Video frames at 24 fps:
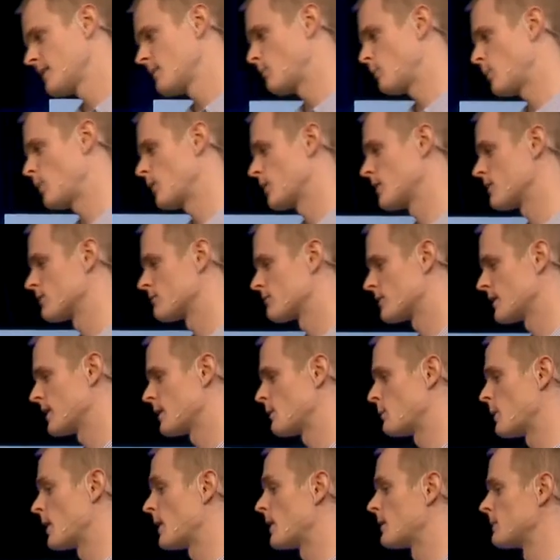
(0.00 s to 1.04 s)
put it really
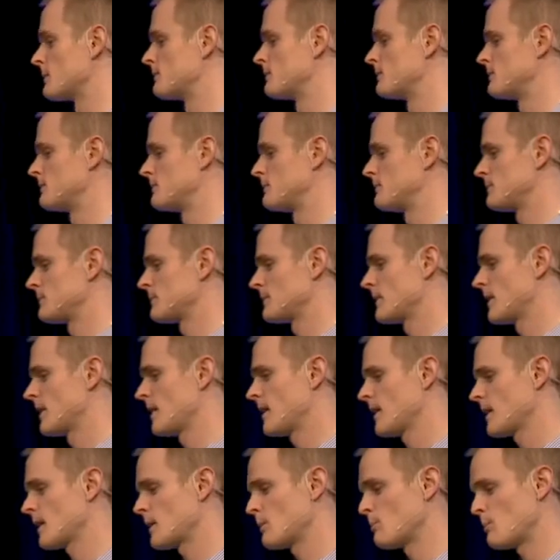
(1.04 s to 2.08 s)
well
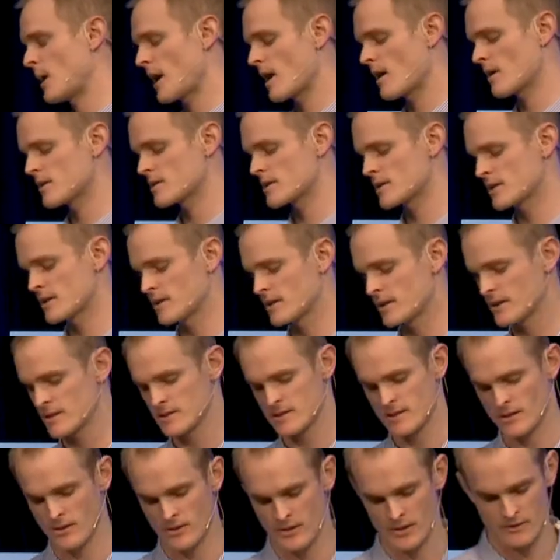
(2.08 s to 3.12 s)
comparison is
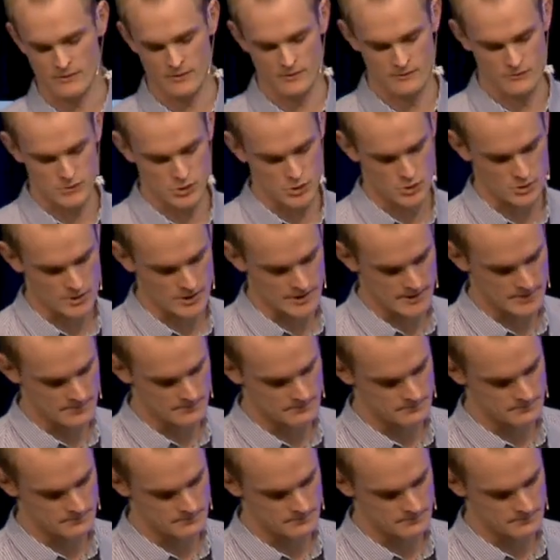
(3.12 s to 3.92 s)
the thief of joy.